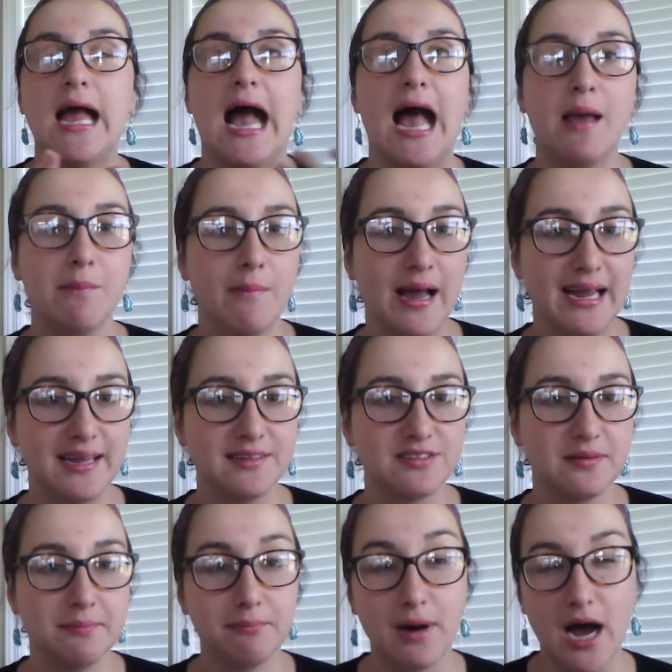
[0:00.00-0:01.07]
I might
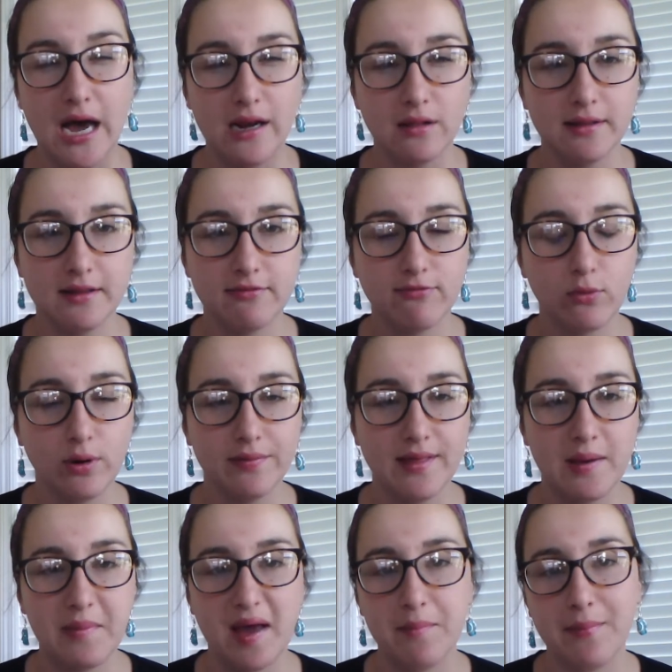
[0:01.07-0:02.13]
model it for
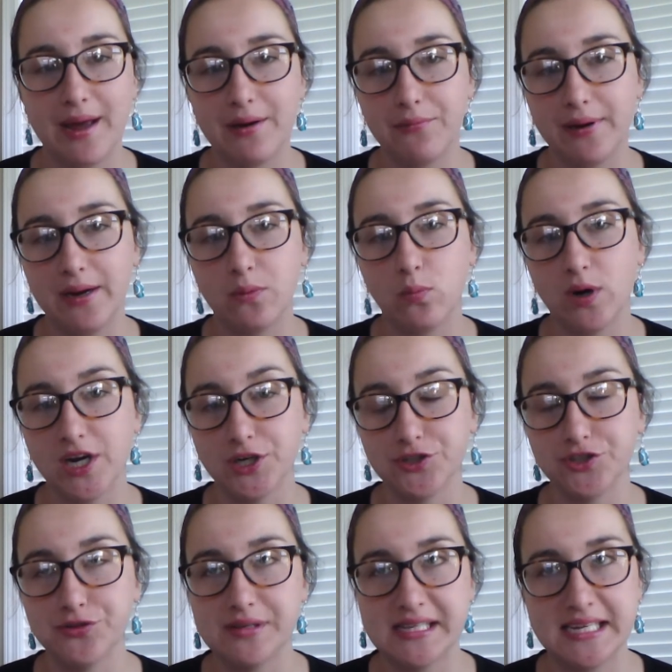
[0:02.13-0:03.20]
them. I might read 1 or
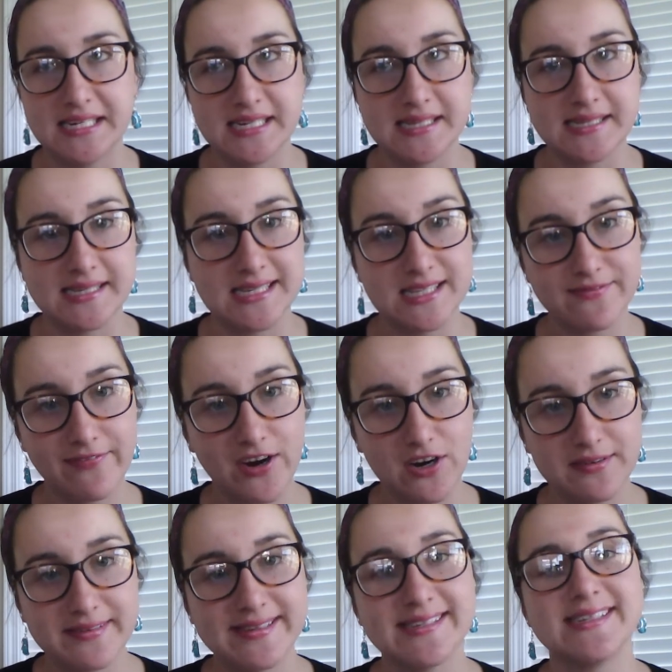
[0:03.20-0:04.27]
2 sentences
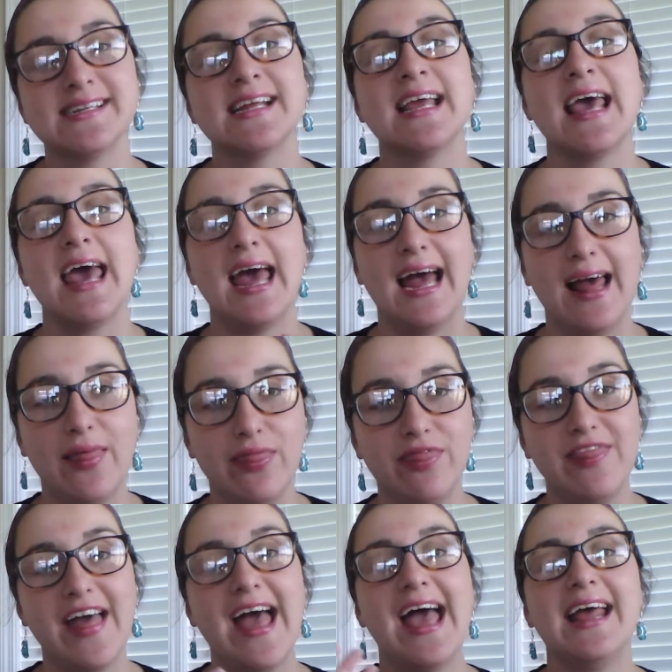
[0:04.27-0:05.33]
first and
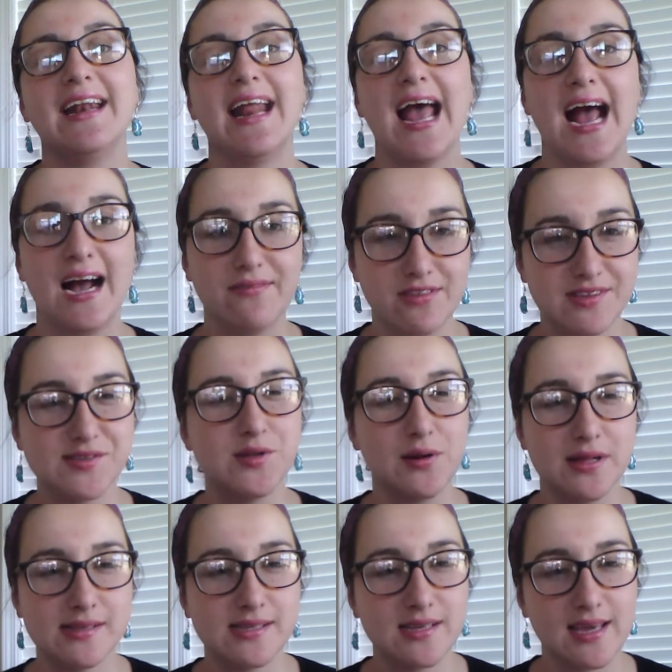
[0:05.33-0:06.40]
then have the
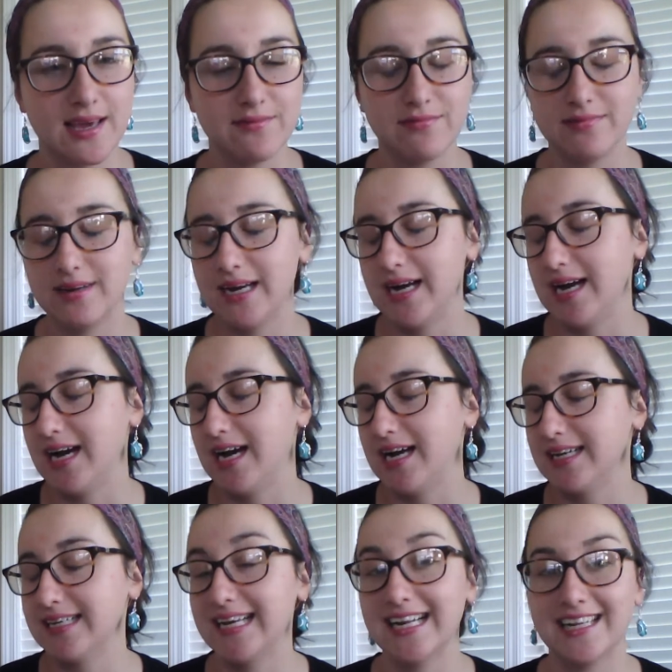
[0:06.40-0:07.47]
students
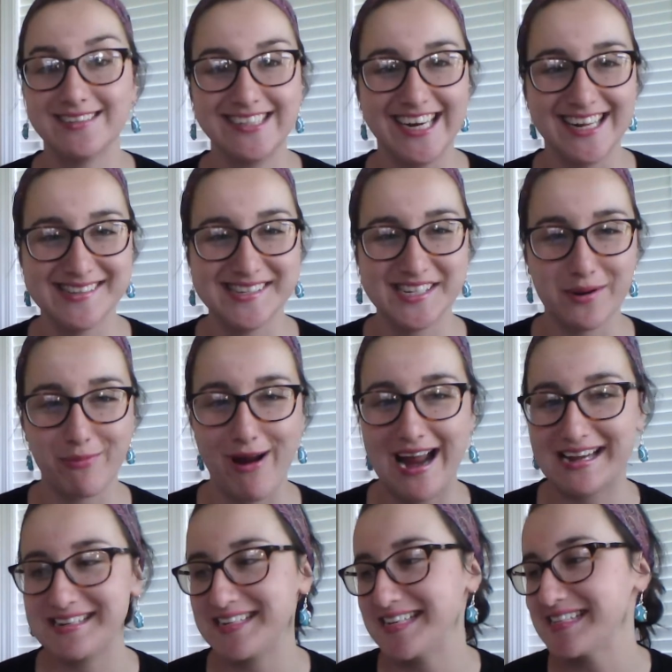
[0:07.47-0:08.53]
get a chance to
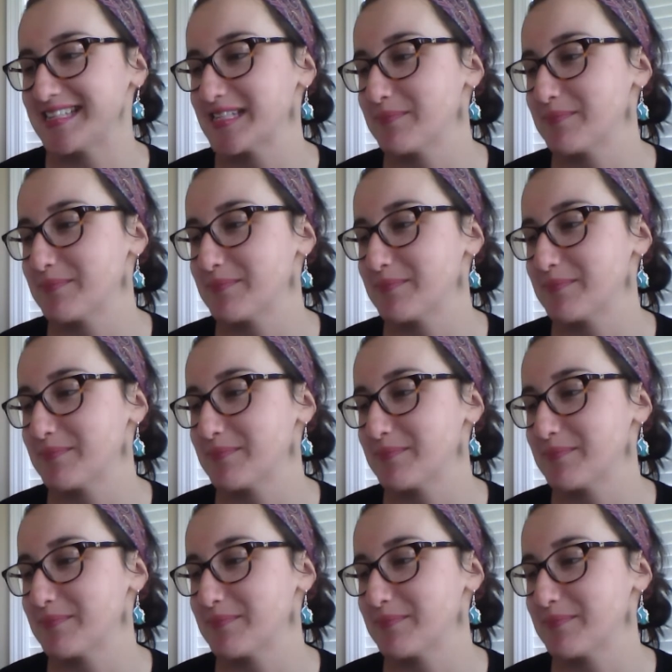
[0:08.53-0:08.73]
practice.